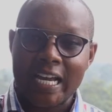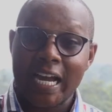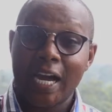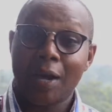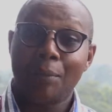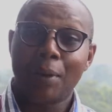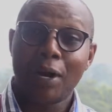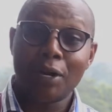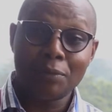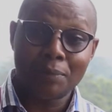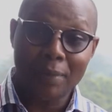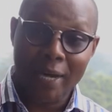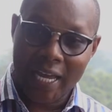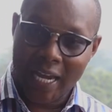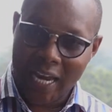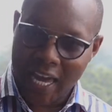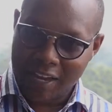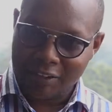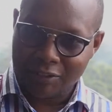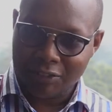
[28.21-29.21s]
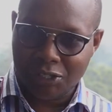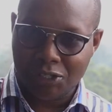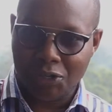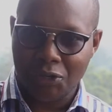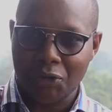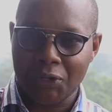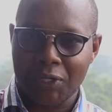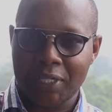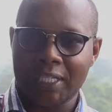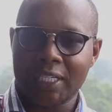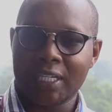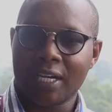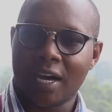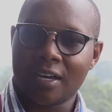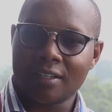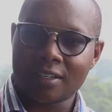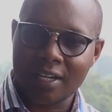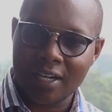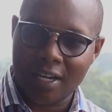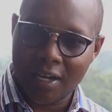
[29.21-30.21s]
about my life story
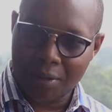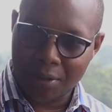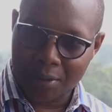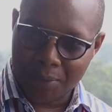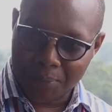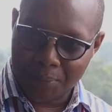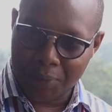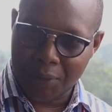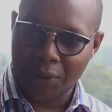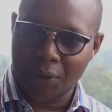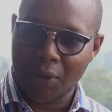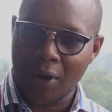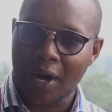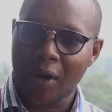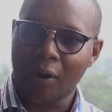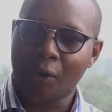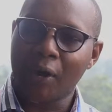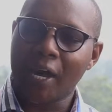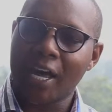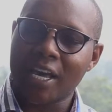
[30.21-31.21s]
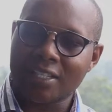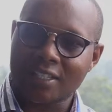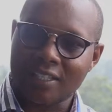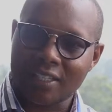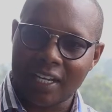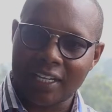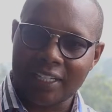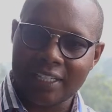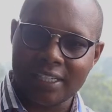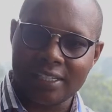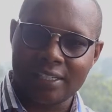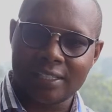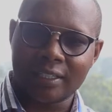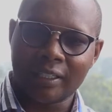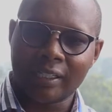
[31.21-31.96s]
as an entrepreneur, where I started.